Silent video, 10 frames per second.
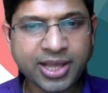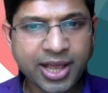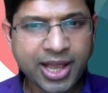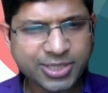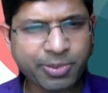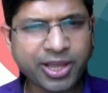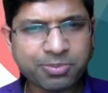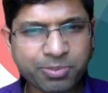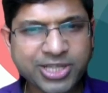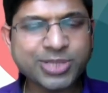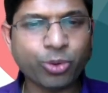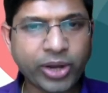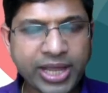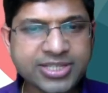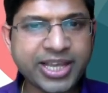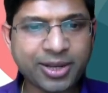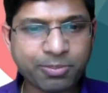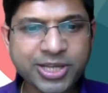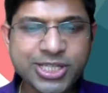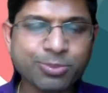has become much more easy and
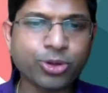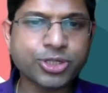much more